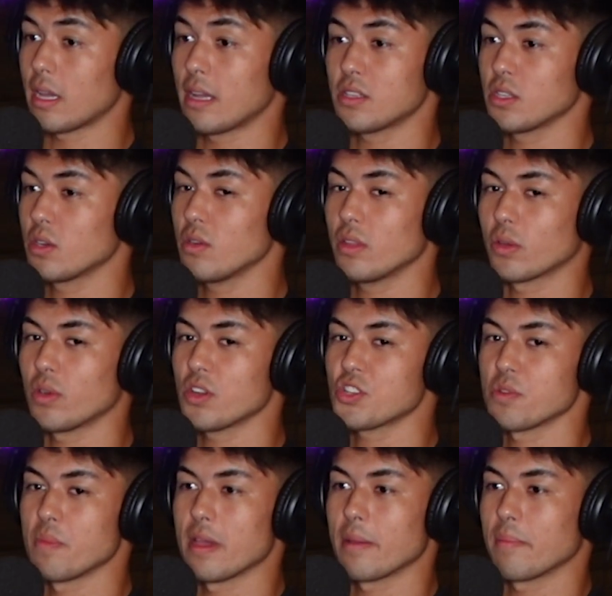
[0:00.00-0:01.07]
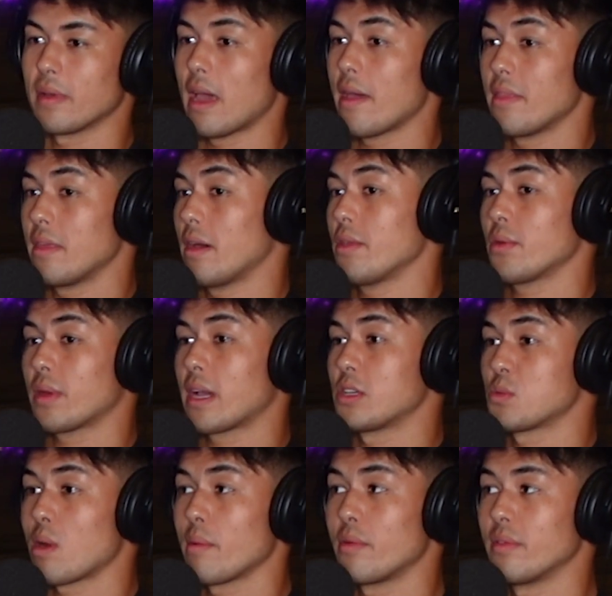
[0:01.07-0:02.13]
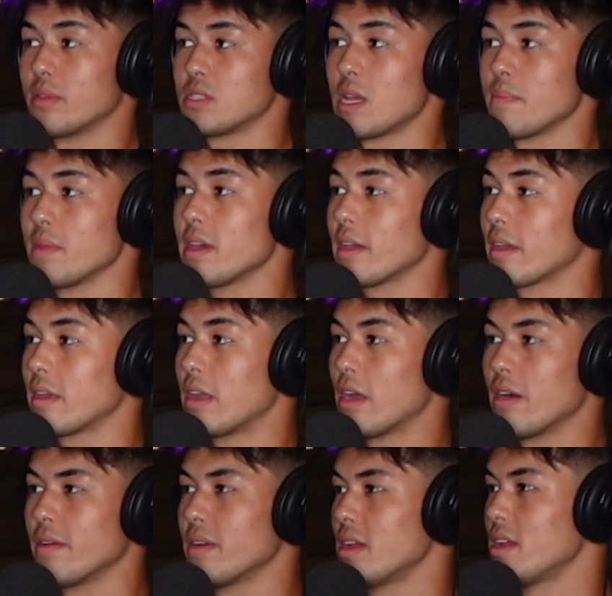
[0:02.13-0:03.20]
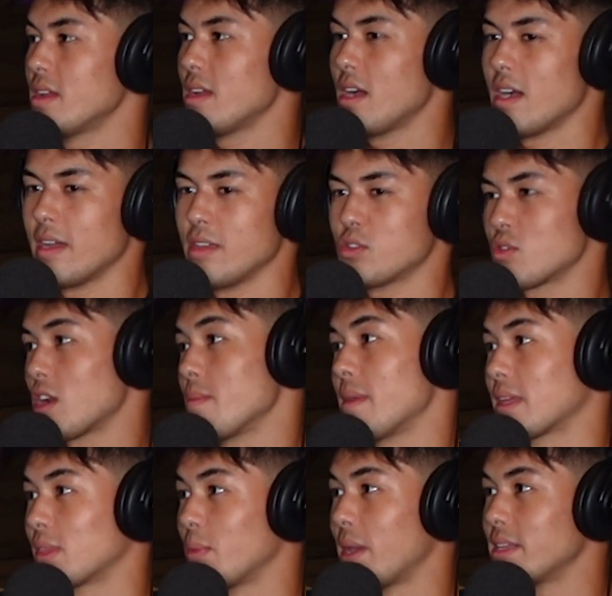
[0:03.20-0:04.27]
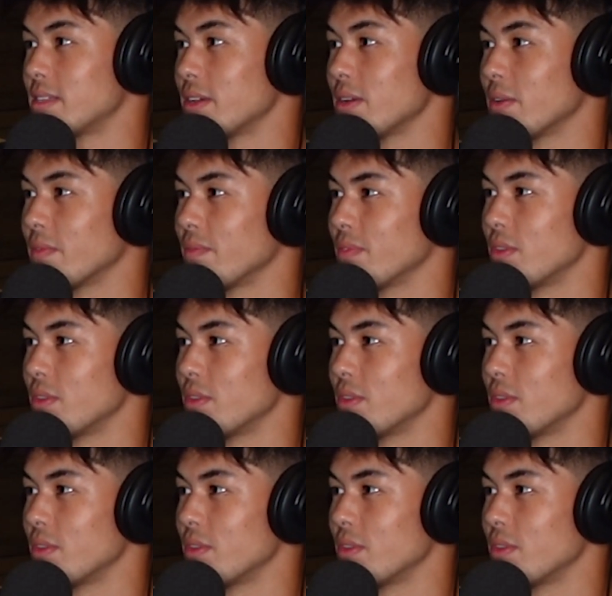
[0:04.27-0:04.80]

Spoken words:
that's a golden question, man. But the other guy's probably doing the same thing. You know, he's trying to make the weight too.